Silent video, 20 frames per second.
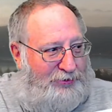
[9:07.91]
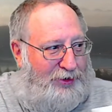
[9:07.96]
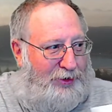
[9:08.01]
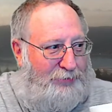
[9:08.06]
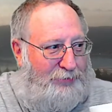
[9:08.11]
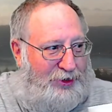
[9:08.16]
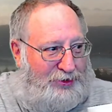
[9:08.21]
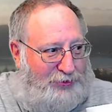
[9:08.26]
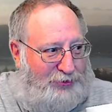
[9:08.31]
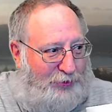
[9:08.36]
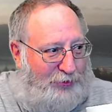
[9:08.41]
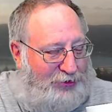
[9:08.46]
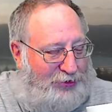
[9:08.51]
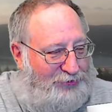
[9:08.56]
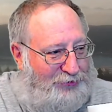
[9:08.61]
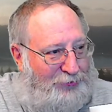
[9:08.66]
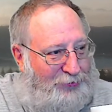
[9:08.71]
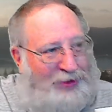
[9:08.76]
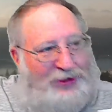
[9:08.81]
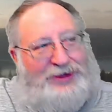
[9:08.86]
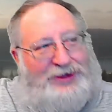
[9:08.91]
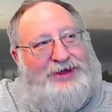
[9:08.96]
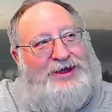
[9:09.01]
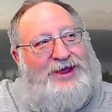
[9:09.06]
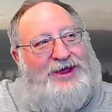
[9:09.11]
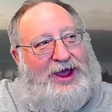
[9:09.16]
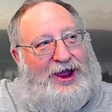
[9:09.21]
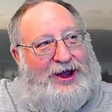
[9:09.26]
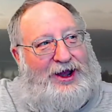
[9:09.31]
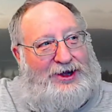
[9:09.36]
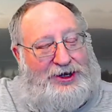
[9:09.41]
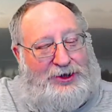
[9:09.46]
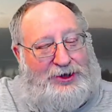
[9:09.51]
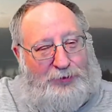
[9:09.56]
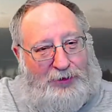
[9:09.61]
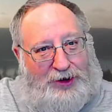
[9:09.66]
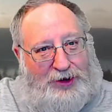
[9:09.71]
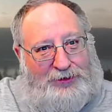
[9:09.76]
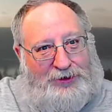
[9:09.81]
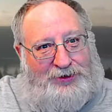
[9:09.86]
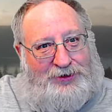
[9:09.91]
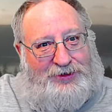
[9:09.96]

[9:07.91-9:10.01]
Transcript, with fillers: I'm not going to. At any rate,